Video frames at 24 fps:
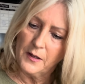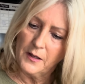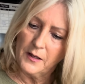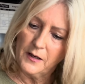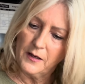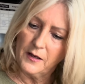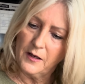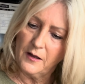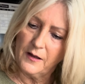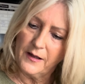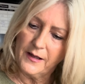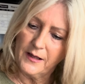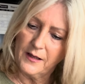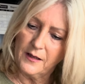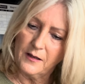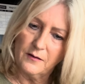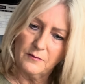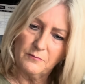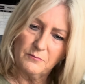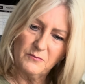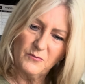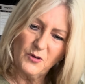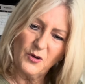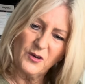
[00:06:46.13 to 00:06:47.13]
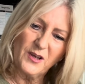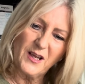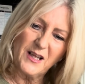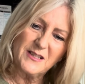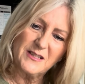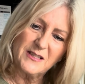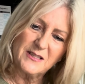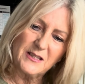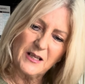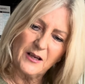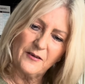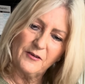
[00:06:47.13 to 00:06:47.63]
like not
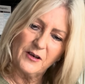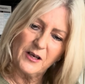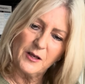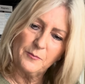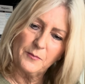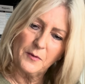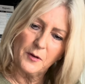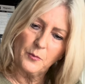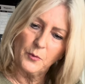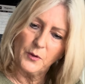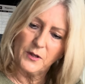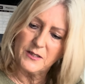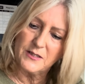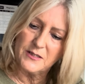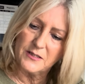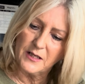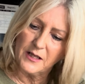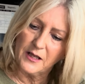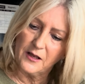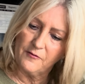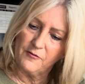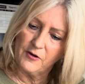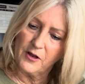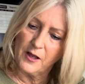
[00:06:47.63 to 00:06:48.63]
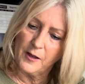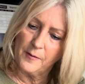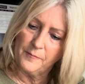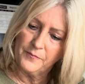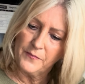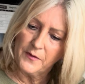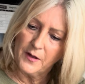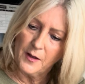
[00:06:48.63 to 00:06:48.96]
necessarily my wisteria,